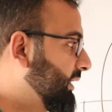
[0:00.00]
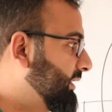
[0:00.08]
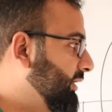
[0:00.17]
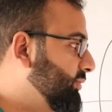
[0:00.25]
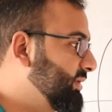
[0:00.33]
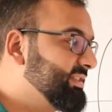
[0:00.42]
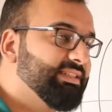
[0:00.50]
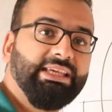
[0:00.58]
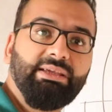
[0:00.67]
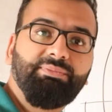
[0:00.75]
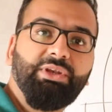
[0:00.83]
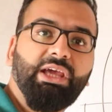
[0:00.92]
Now the
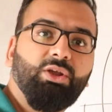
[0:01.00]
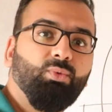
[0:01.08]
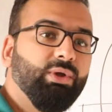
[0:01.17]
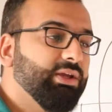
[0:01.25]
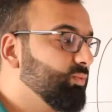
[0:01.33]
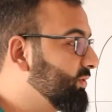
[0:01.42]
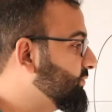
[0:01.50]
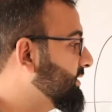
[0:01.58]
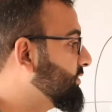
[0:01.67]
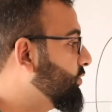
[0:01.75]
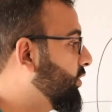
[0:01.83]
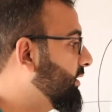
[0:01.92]
same narrowing, which
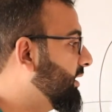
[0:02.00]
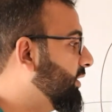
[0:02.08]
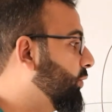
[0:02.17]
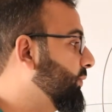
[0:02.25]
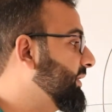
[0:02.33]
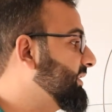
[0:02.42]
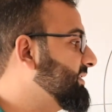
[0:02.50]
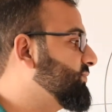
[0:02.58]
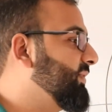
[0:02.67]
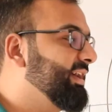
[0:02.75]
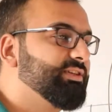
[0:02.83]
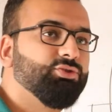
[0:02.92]
was not allowing
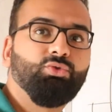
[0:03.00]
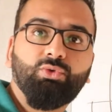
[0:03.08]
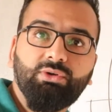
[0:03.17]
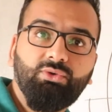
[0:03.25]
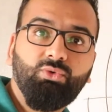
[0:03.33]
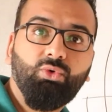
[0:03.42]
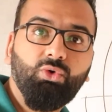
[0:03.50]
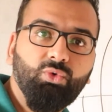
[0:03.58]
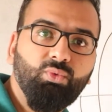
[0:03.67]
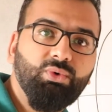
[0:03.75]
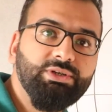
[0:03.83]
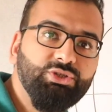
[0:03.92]
this wax to go
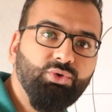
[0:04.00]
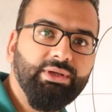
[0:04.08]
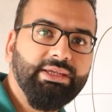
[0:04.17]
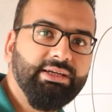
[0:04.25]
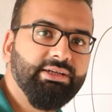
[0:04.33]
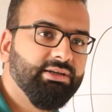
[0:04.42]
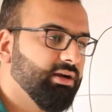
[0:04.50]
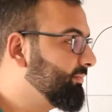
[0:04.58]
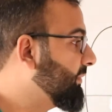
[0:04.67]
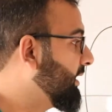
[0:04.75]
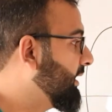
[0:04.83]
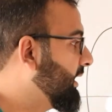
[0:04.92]
towards your
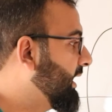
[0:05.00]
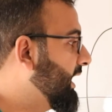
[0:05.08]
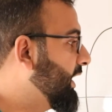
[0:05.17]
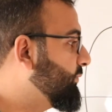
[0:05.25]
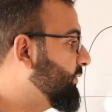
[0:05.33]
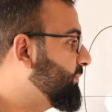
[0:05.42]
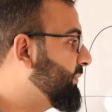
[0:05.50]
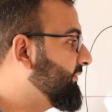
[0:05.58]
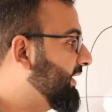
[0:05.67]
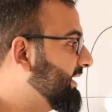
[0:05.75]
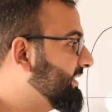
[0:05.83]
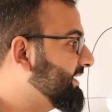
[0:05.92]
eardrum, it will
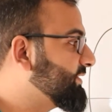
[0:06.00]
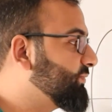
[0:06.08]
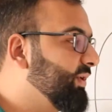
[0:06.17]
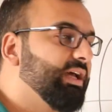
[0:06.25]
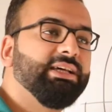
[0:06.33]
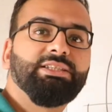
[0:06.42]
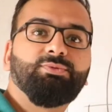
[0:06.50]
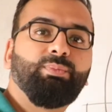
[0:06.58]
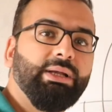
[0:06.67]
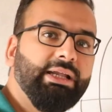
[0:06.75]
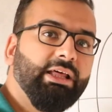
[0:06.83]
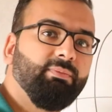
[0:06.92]
prevent this wax
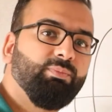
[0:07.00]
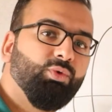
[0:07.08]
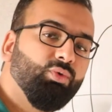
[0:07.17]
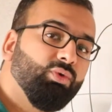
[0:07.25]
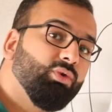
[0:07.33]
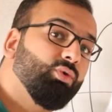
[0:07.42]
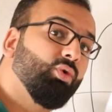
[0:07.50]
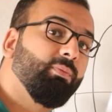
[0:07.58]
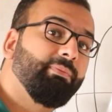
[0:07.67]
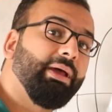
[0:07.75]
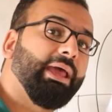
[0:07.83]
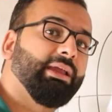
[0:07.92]
buildup to
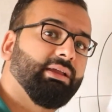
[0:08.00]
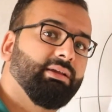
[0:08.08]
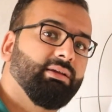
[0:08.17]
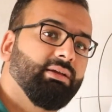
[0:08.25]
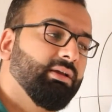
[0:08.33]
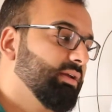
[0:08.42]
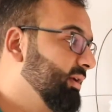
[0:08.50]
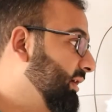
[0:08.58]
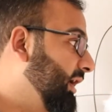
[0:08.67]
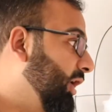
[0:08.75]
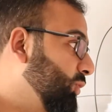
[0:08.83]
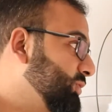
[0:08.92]
go back
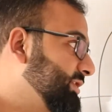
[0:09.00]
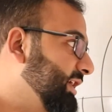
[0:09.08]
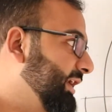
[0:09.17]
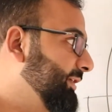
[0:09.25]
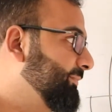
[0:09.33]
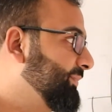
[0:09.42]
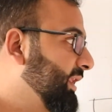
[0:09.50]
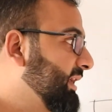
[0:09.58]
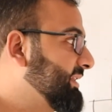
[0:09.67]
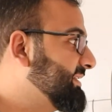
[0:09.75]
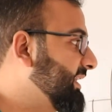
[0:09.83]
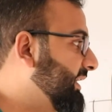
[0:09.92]
outside.
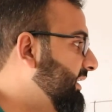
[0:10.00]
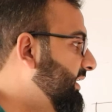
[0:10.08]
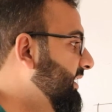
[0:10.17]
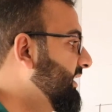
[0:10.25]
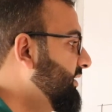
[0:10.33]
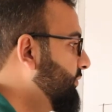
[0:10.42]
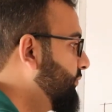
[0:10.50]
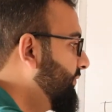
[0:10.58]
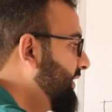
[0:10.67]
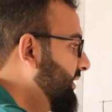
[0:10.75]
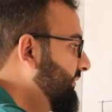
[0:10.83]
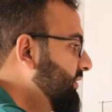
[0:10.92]
Secondly,
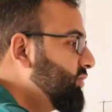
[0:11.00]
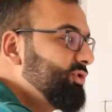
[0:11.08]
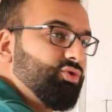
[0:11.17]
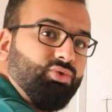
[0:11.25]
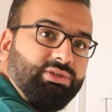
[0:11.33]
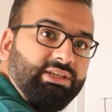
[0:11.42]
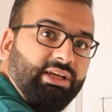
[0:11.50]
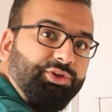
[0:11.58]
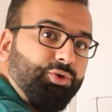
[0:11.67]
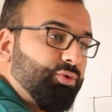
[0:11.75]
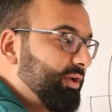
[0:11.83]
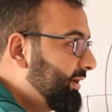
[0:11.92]
whenever you're using a
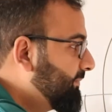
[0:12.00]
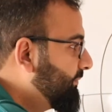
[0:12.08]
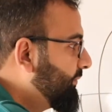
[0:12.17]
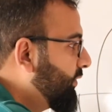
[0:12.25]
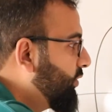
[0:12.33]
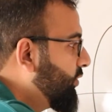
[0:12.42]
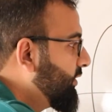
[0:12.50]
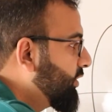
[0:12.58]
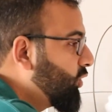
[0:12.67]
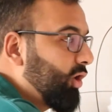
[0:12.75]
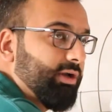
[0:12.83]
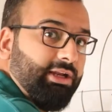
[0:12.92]
Q-tip or
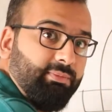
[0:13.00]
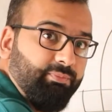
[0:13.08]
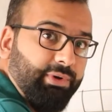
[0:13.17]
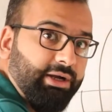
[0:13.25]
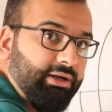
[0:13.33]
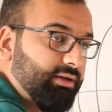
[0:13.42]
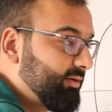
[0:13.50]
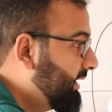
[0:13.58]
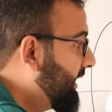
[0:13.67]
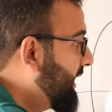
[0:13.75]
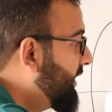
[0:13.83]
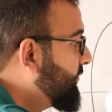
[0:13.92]
a cotton bud,
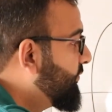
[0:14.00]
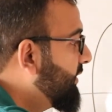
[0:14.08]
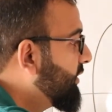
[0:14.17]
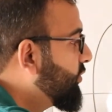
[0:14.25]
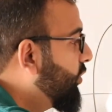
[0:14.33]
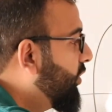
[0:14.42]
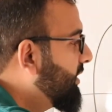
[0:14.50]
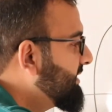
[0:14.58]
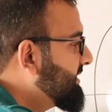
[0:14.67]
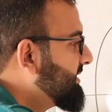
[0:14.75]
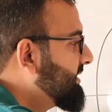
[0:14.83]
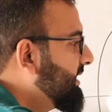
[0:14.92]
it will
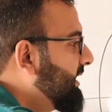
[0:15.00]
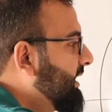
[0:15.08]
cause